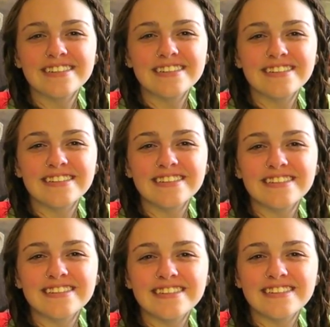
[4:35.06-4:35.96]

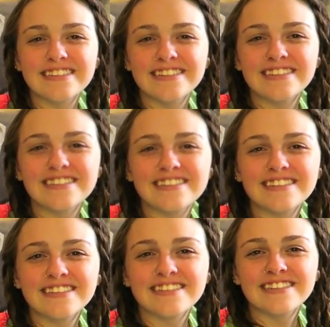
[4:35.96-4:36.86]

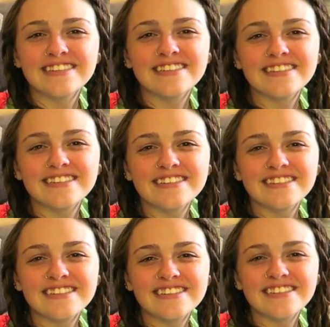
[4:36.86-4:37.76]

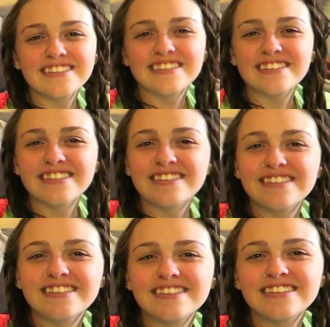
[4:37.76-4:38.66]

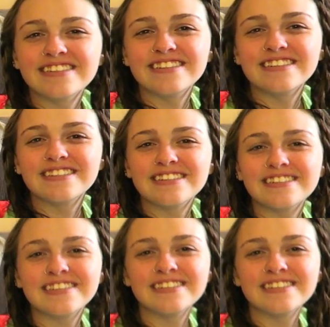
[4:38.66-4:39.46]
(not speaking)